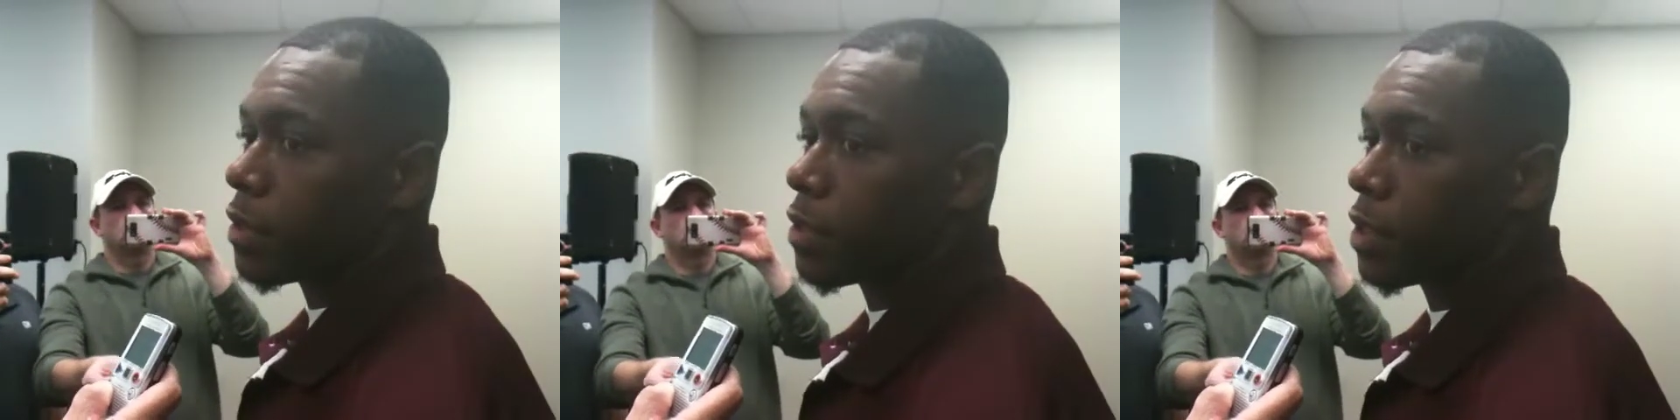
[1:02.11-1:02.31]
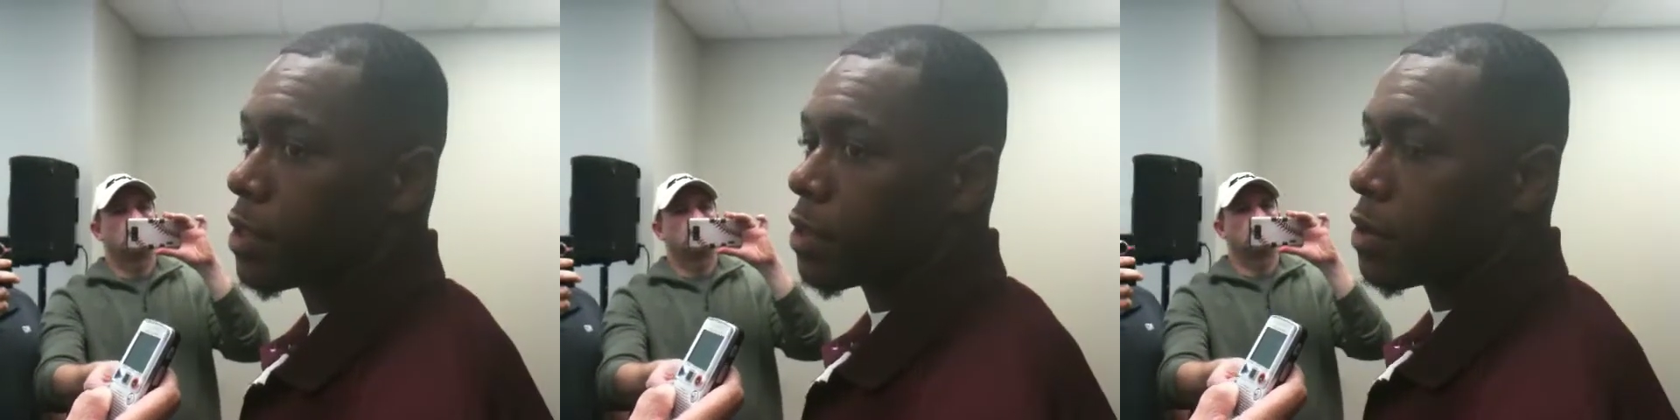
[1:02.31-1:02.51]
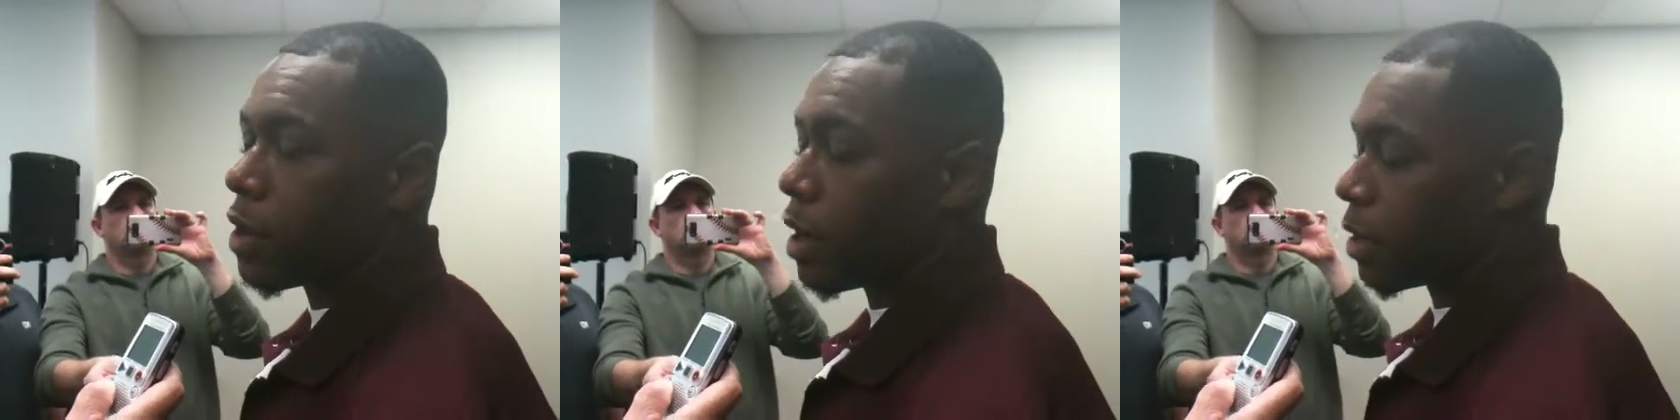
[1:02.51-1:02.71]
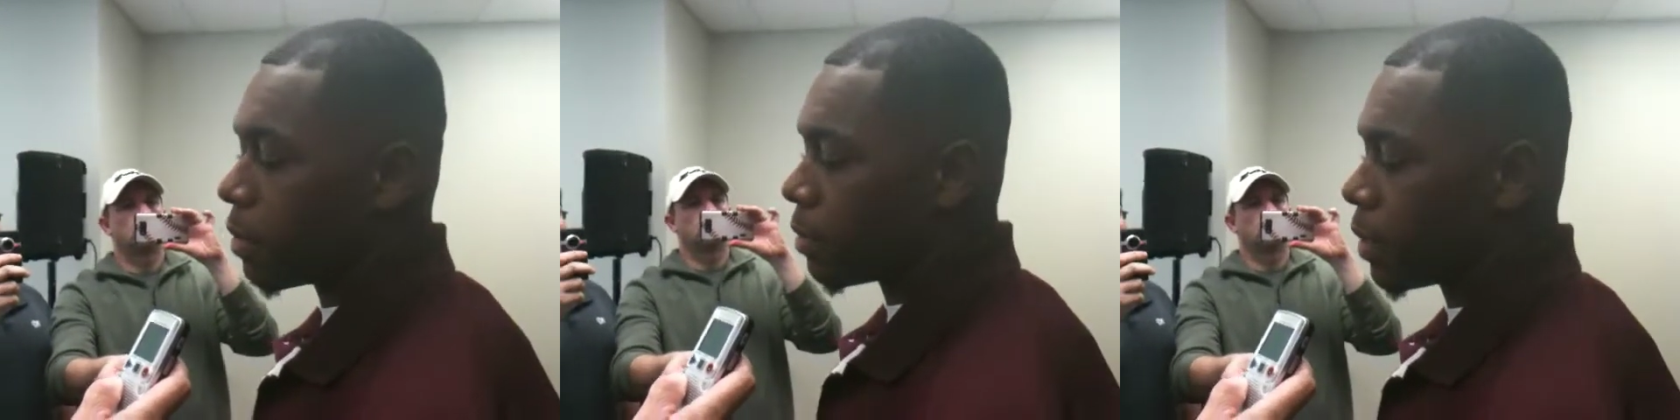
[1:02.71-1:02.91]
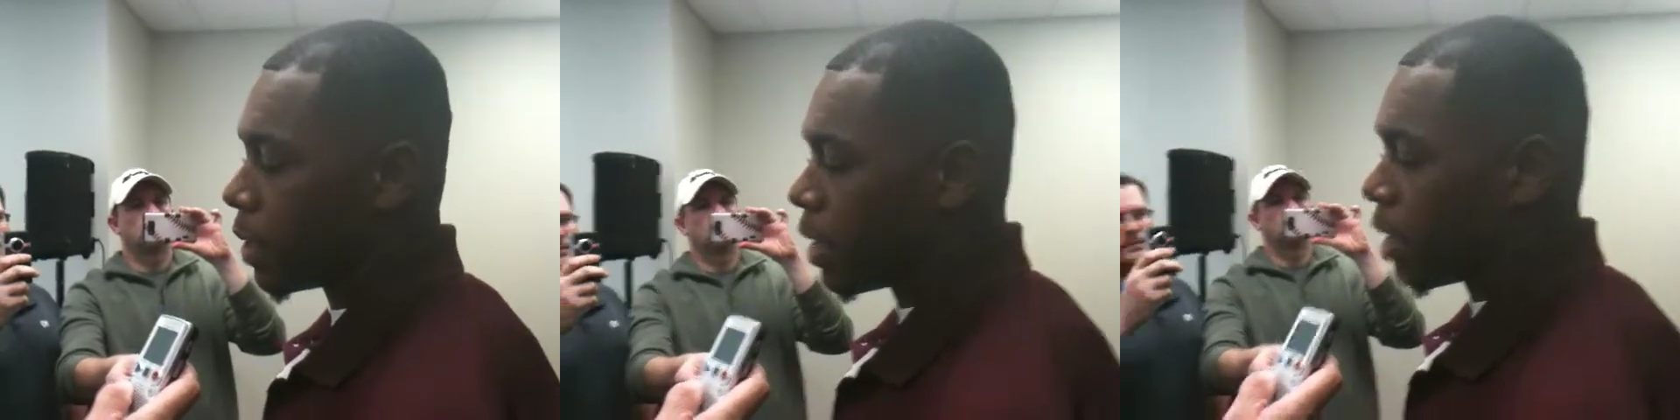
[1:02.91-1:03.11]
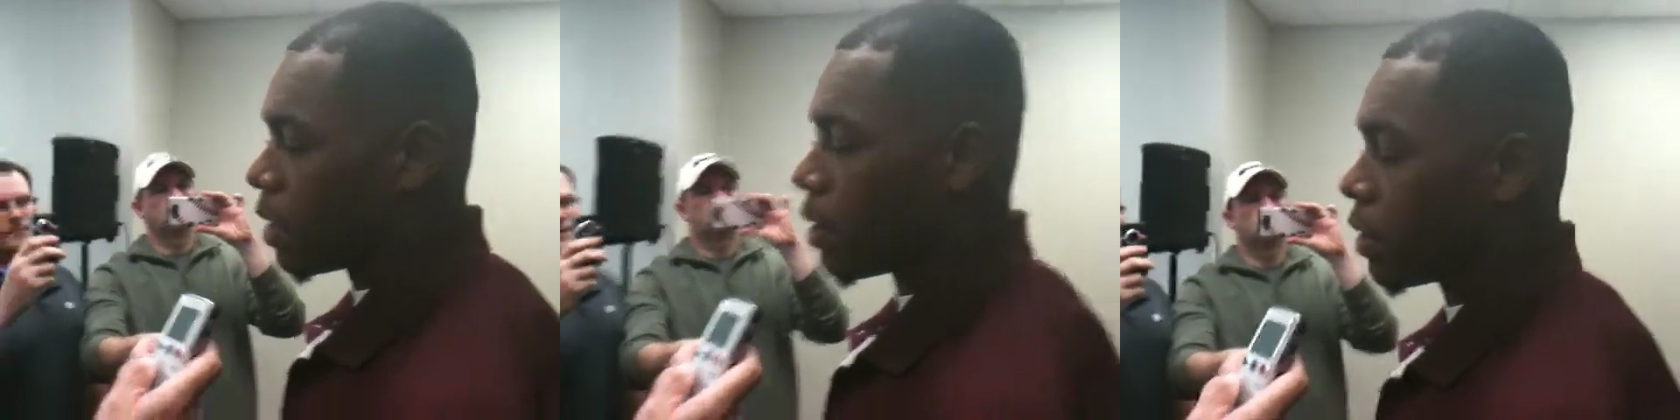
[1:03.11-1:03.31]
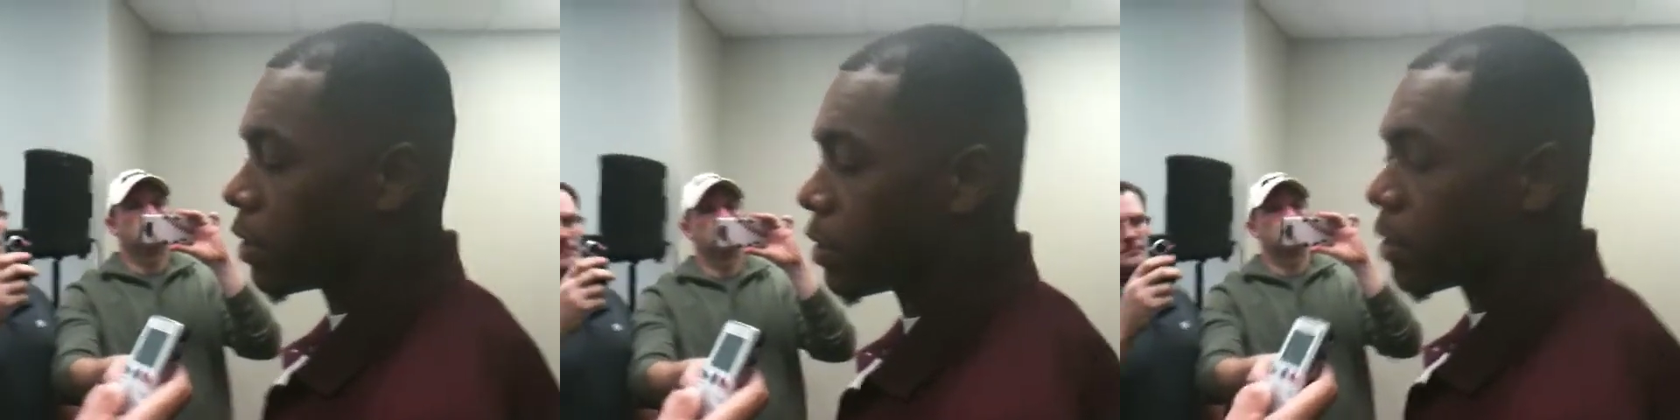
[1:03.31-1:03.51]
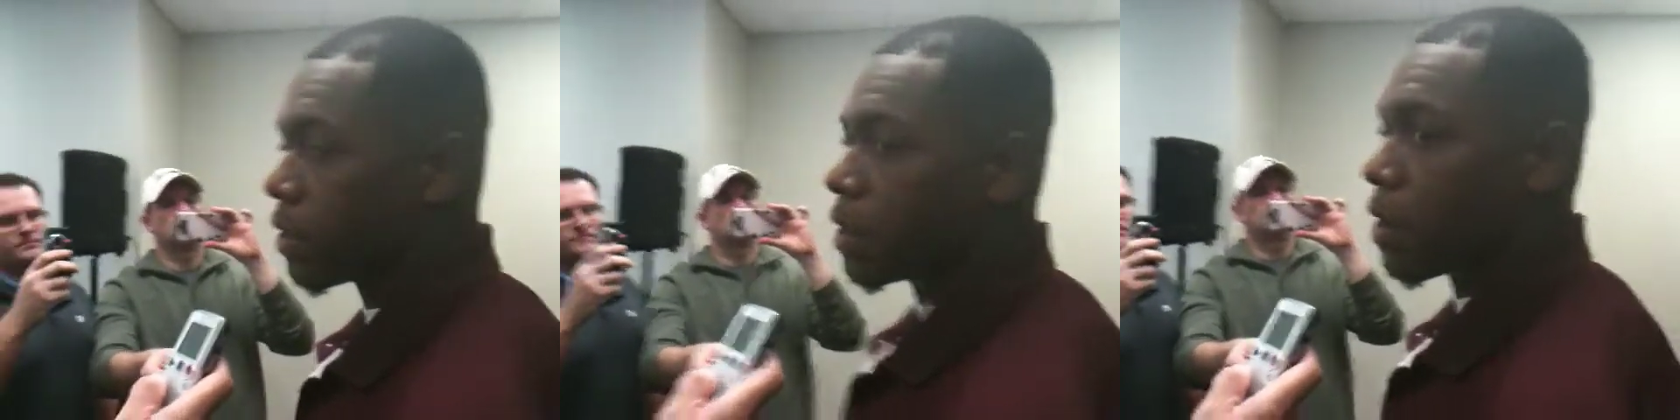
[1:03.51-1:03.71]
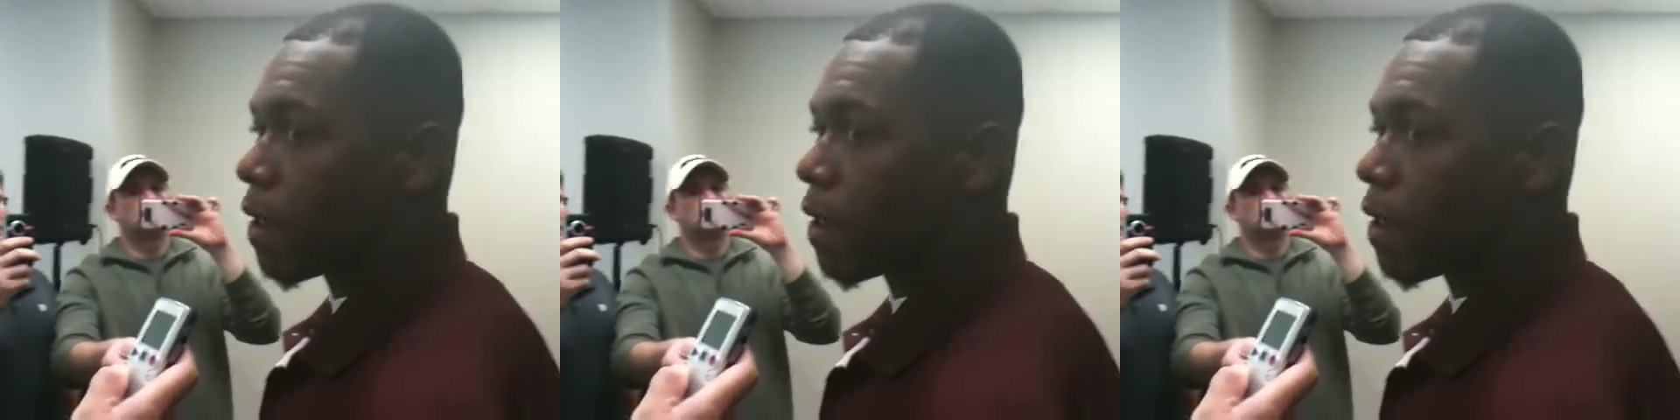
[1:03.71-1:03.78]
and we're going to go out and play our hardest.